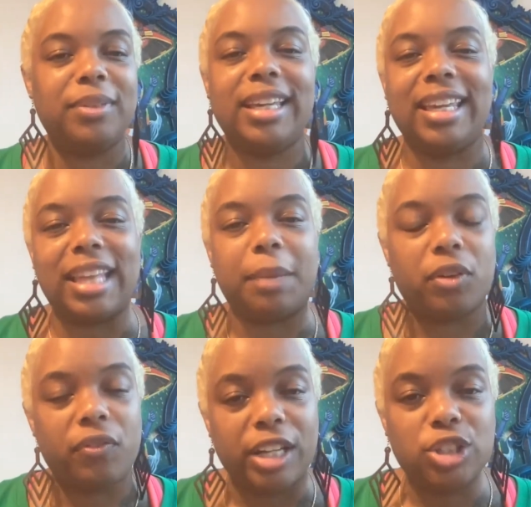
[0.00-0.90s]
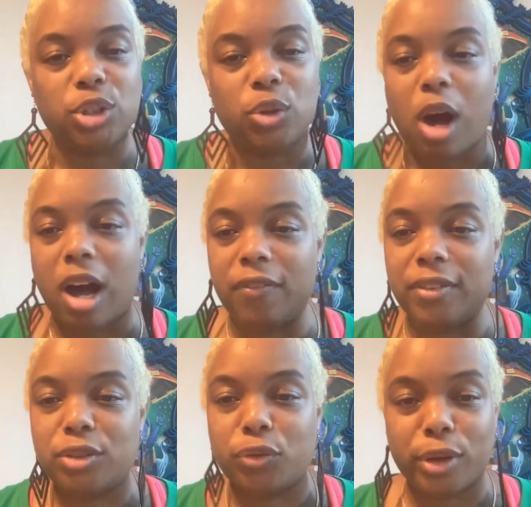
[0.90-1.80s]
Get that professional
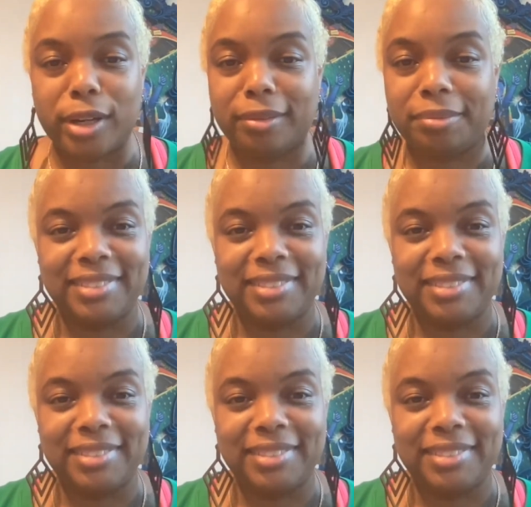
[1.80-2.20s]
office front,